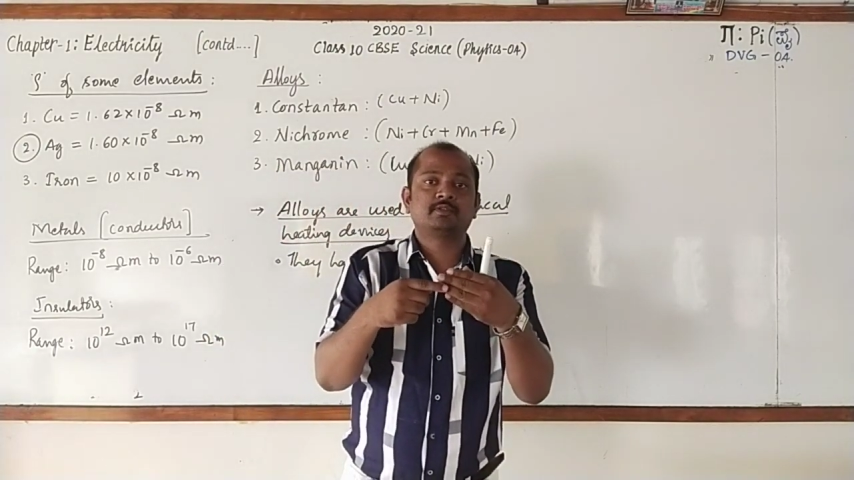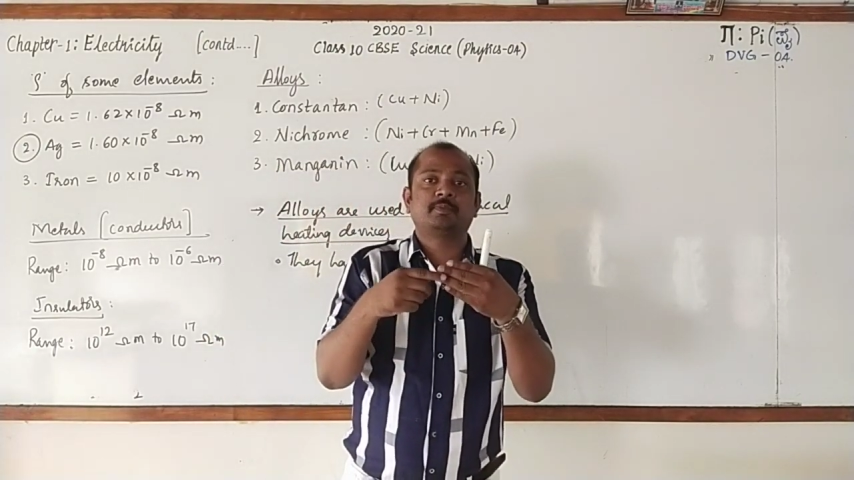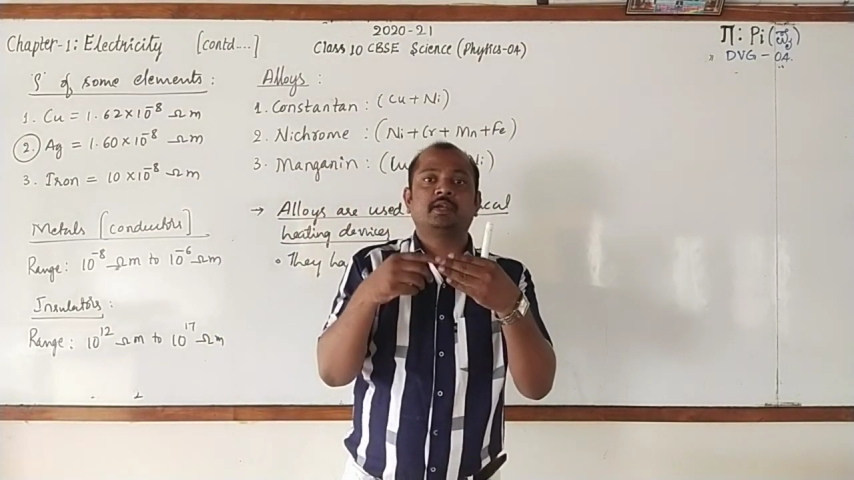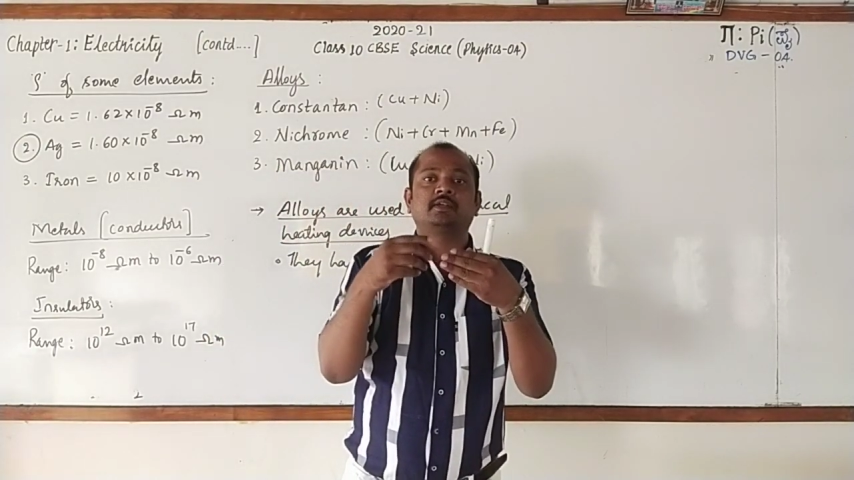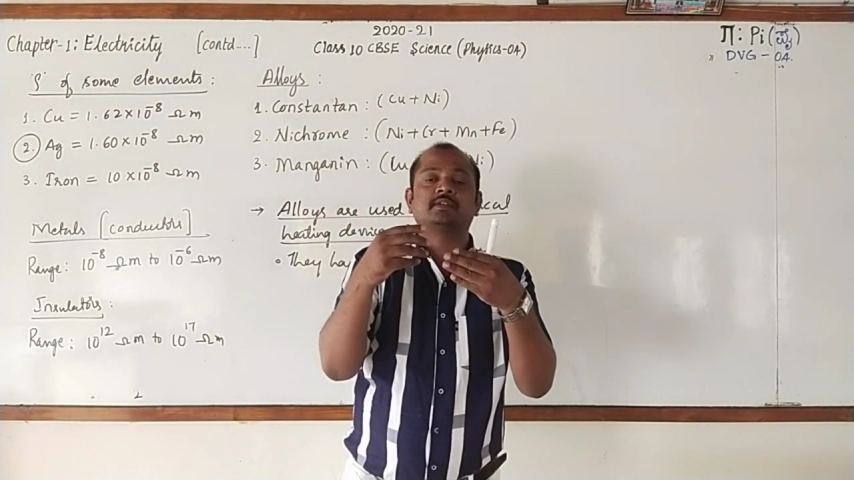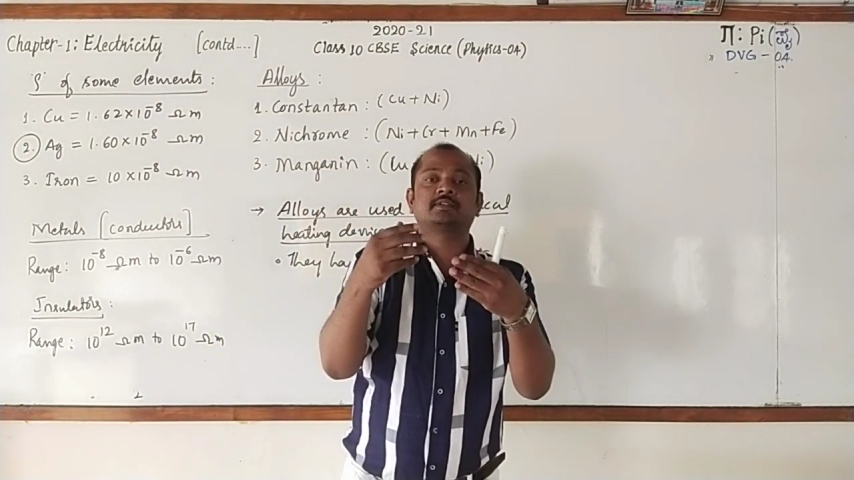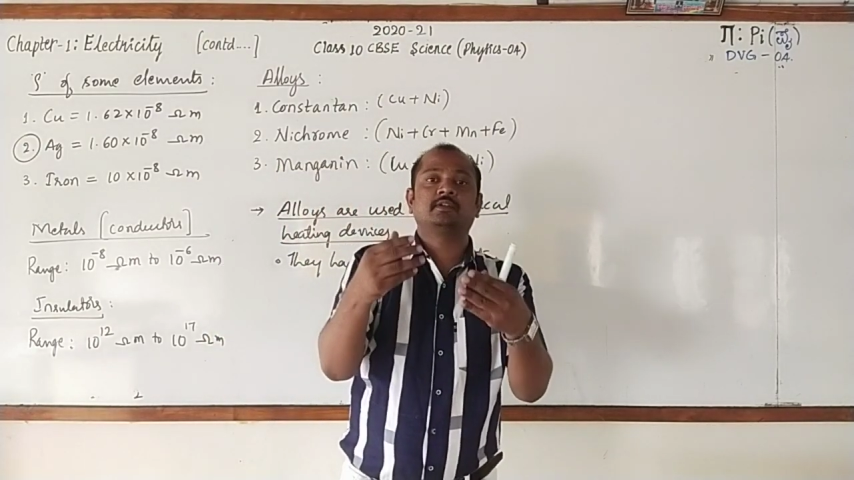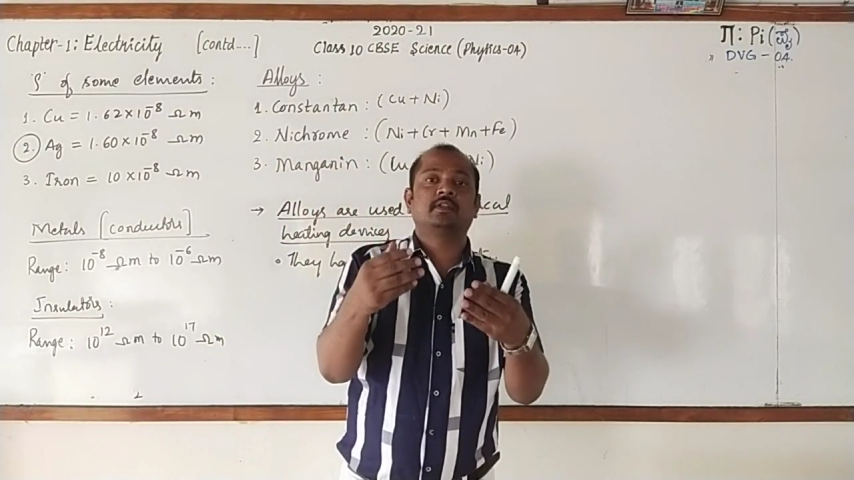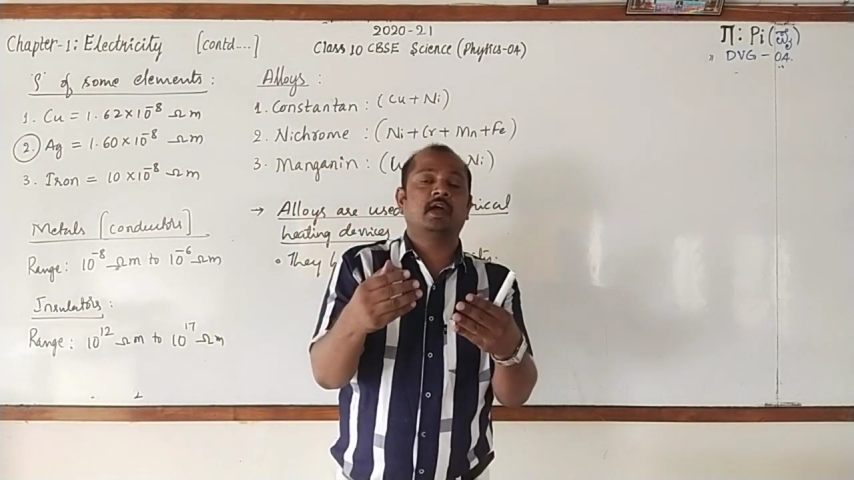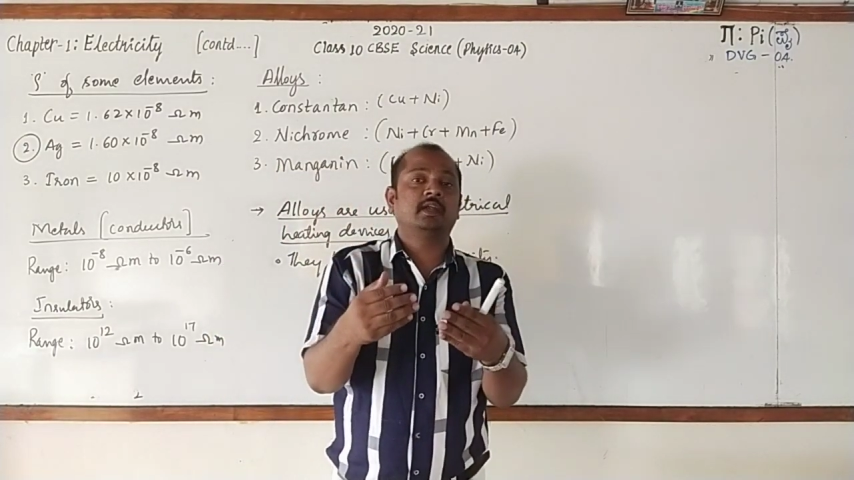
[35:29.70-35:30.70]
particles and the
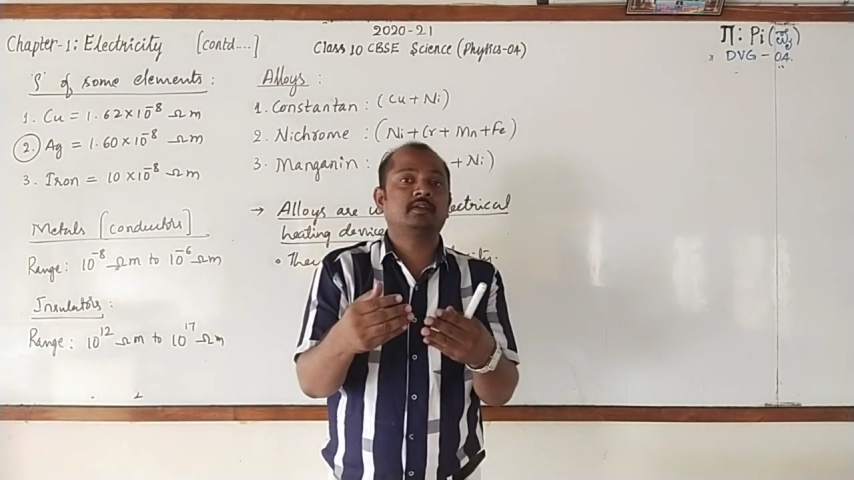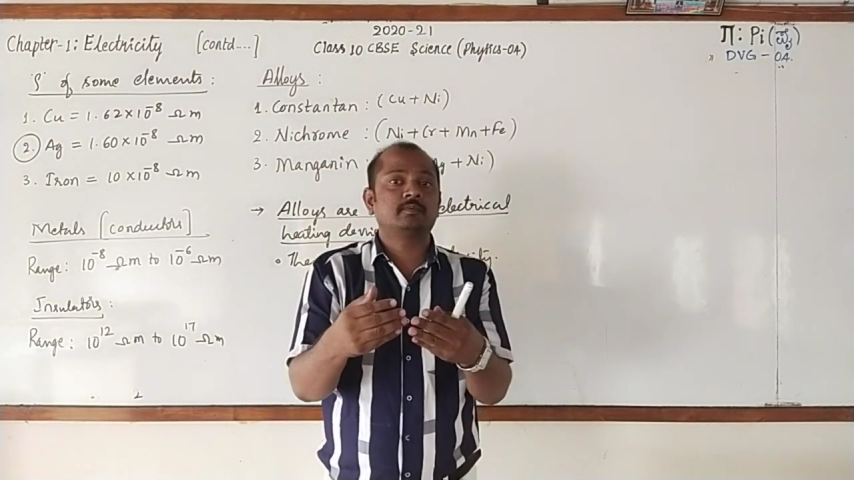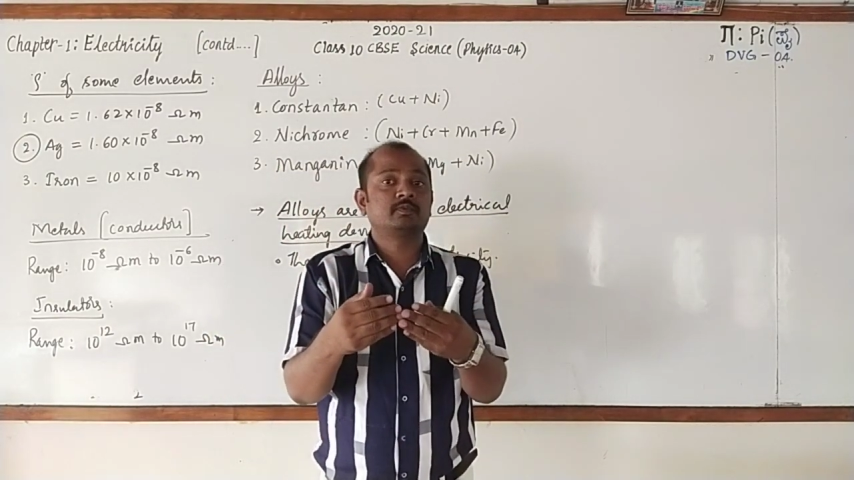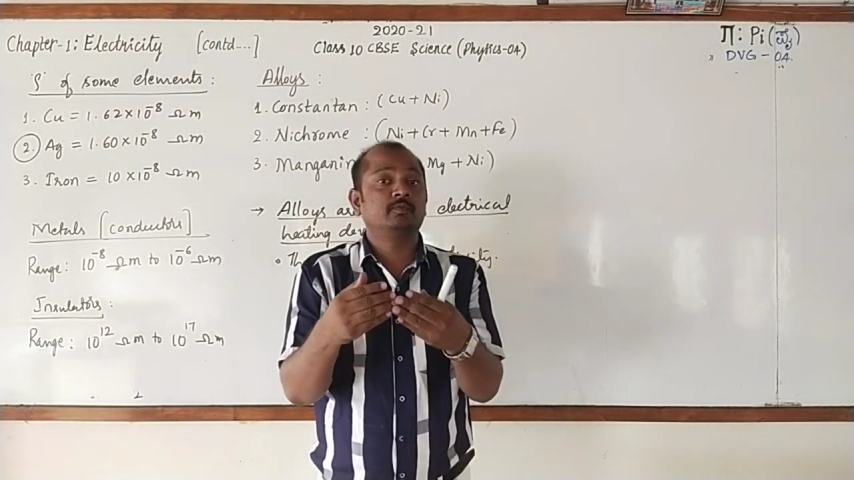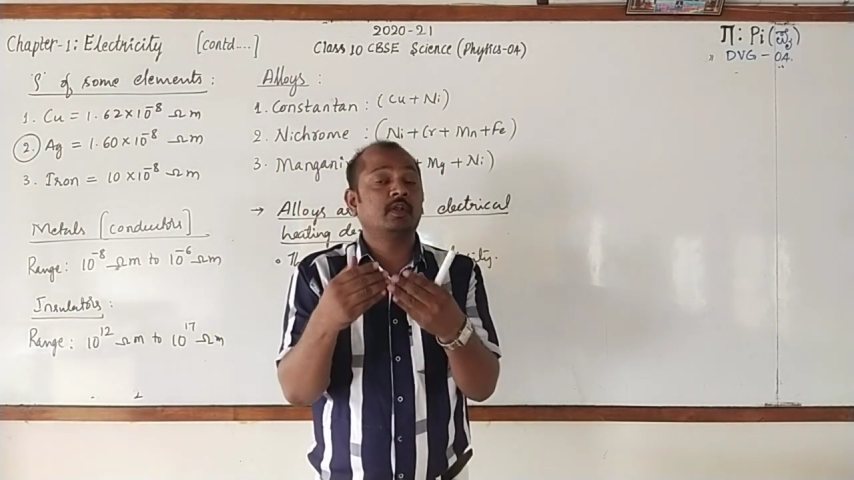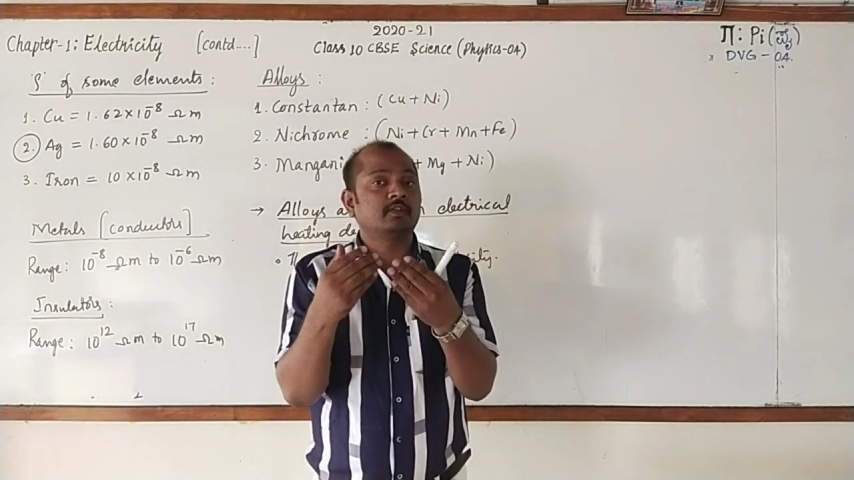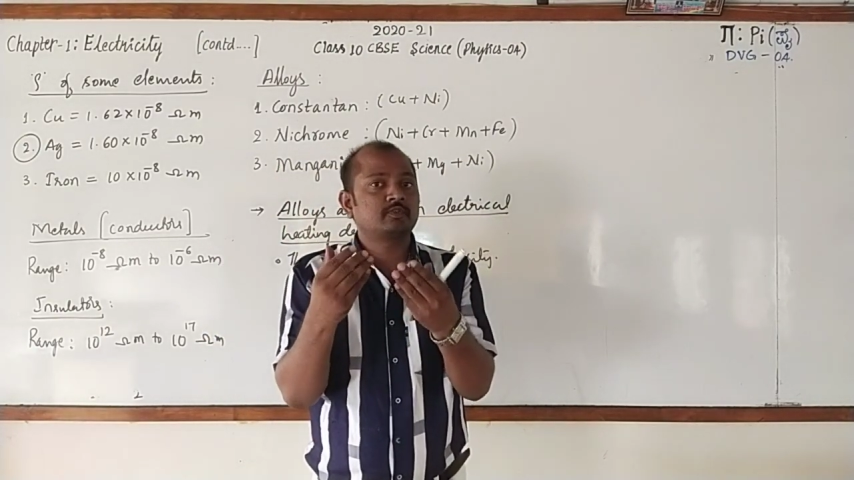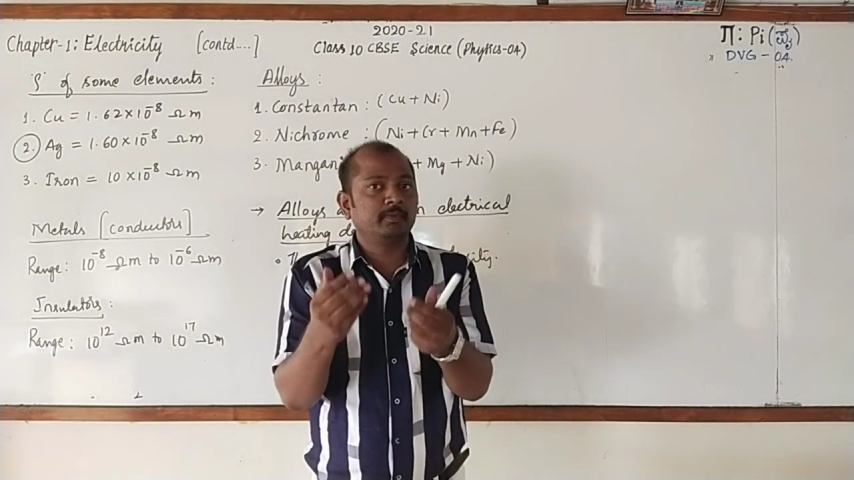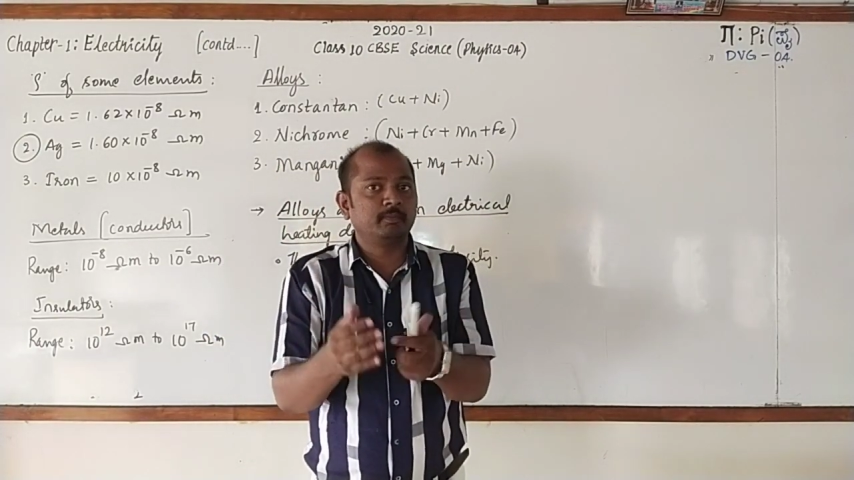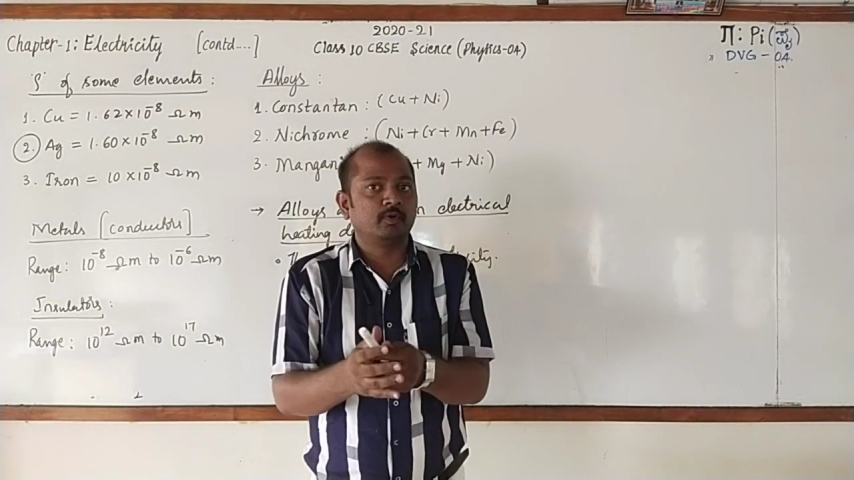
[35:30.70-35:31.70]
atoms will also
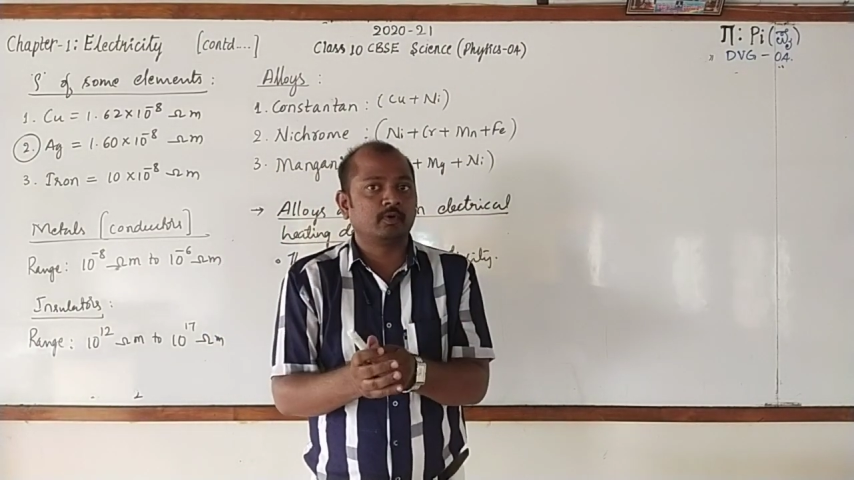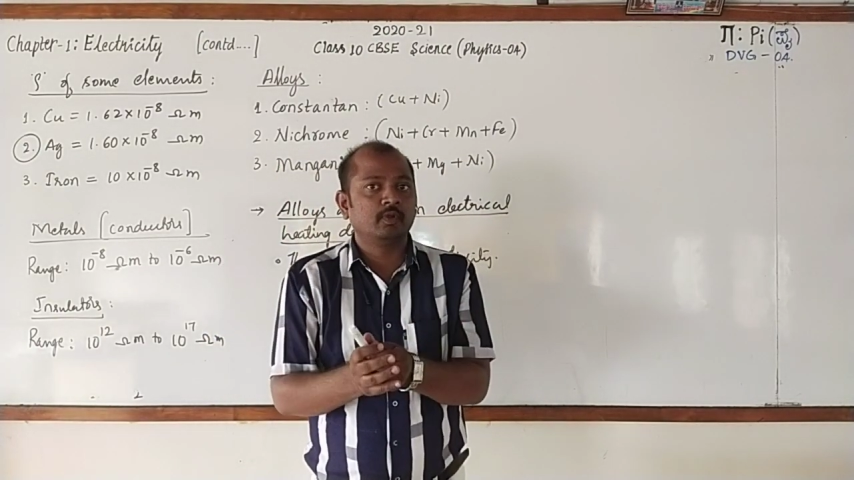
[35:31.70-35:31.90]
be more,